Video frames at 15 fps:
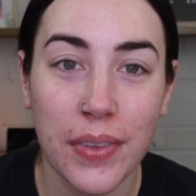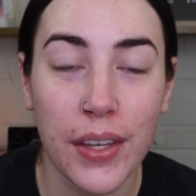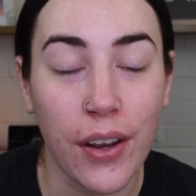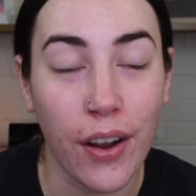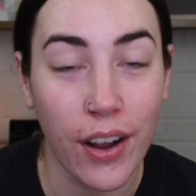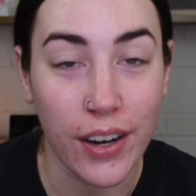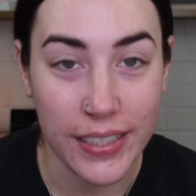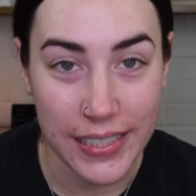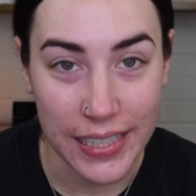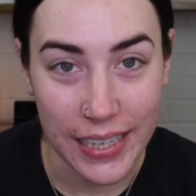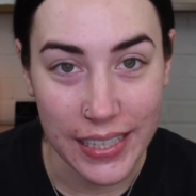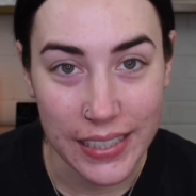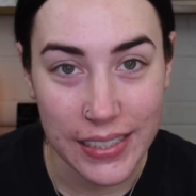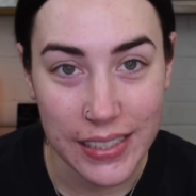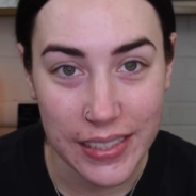your heart
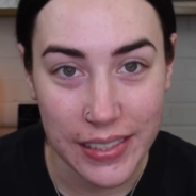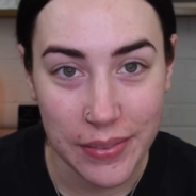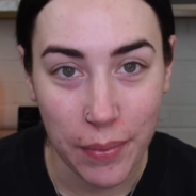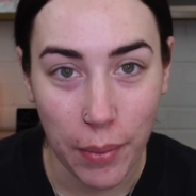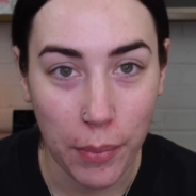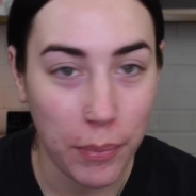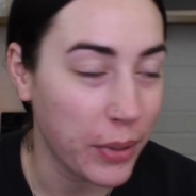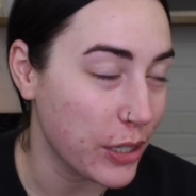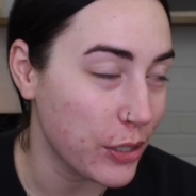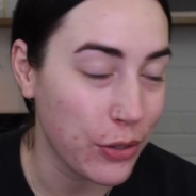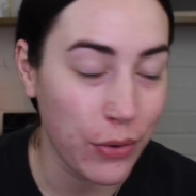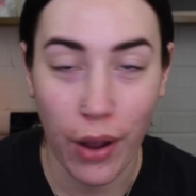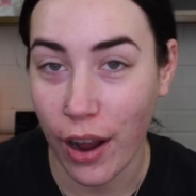sinks because you